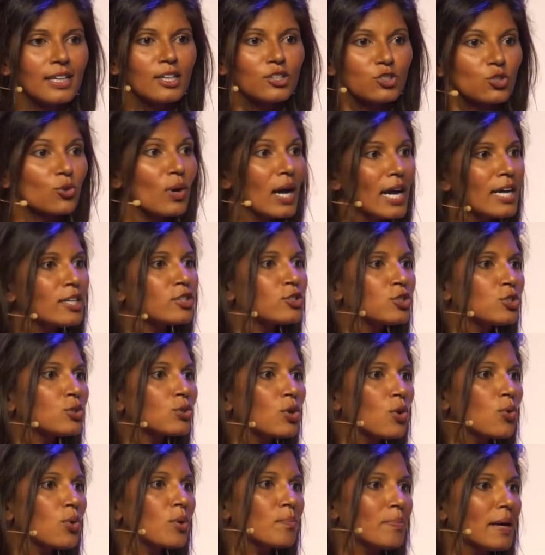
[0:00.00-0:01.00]
So as you
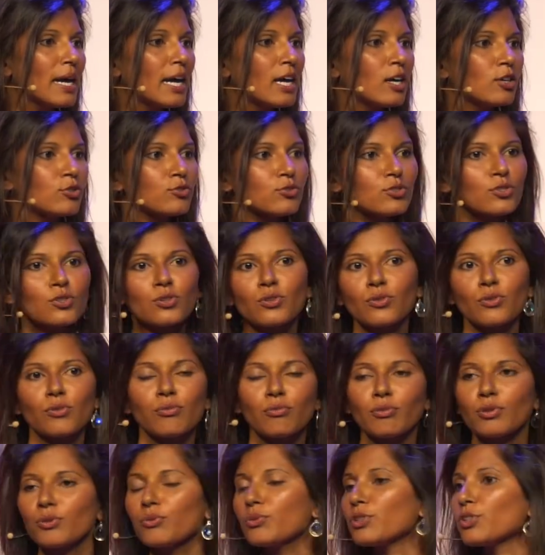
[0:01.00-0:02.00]
go about
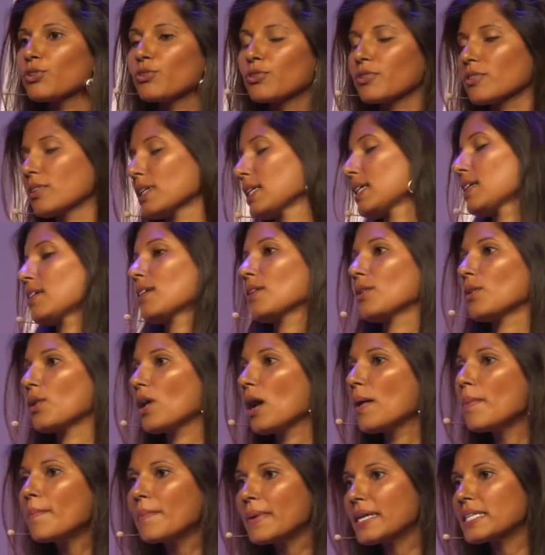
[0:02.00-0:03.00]
through your uh,
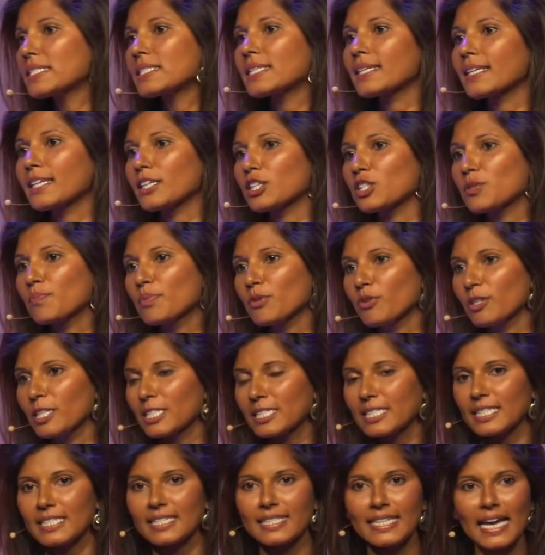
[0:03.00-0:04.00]
amazing
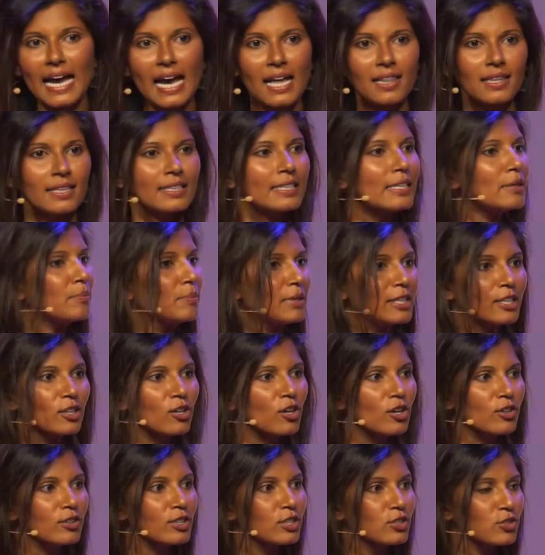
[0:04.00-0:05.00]
experience and talent and meeting
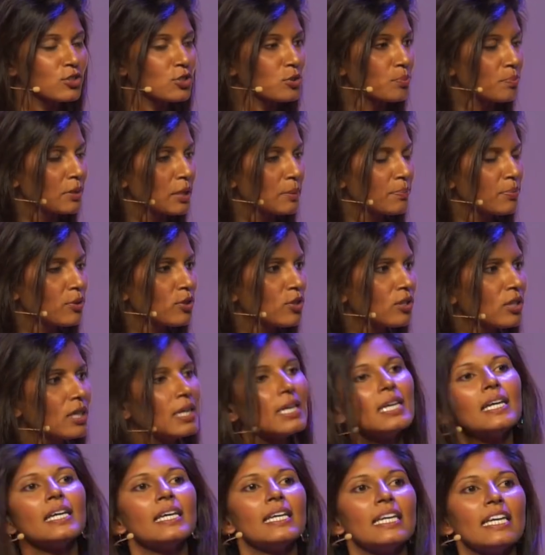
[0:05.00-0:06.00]
all these new people,
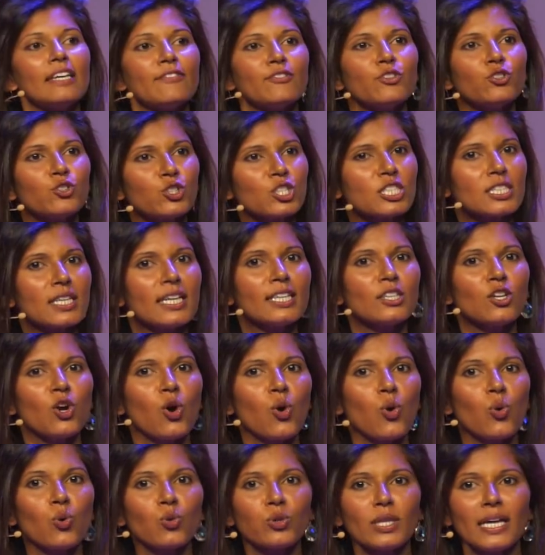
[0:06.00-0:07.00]
if you just kind of
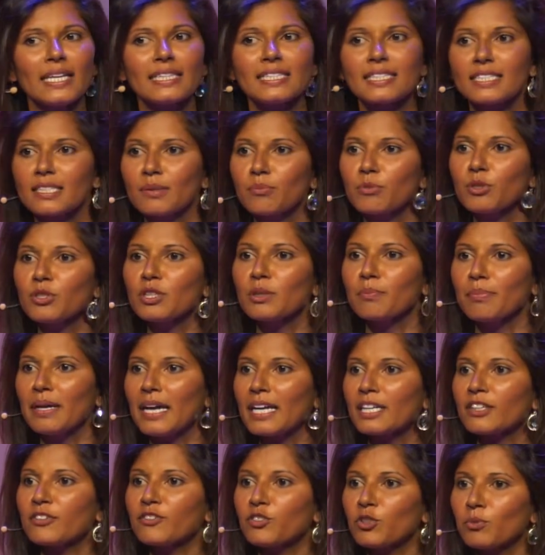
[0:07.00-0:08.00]
hold that somewhere in the
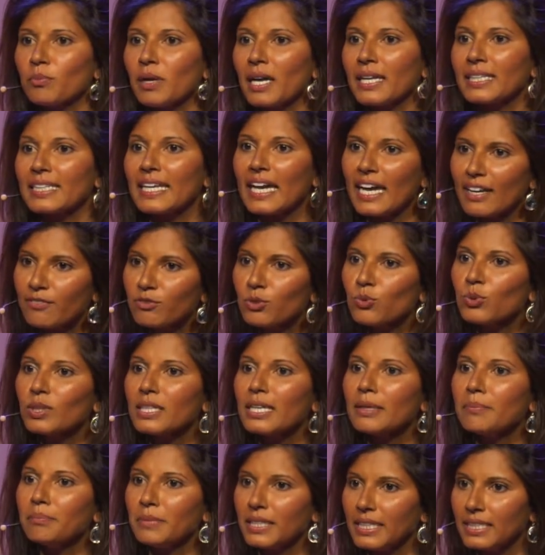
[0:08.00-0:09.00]
back of your mind, everyone
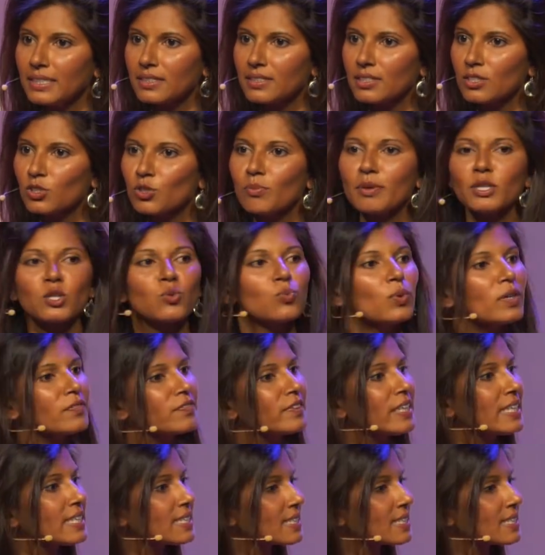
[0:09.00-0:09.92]
I meet, no matter what they